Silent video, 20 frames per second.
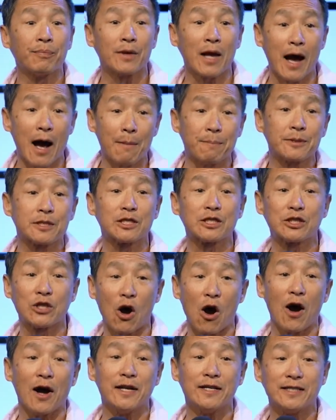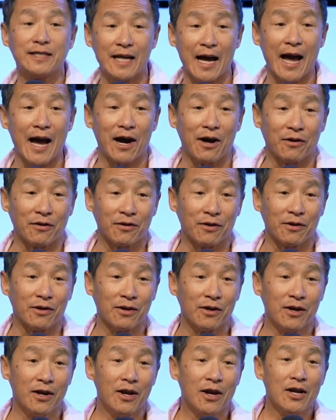upside down.
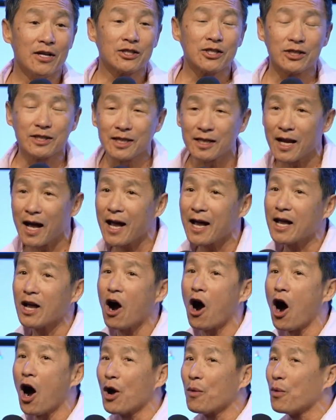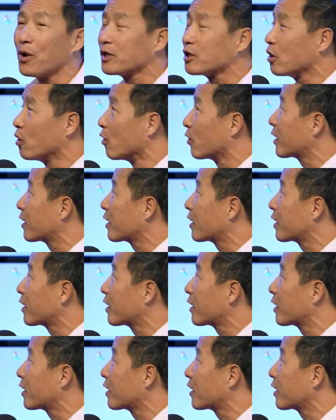So today I want to look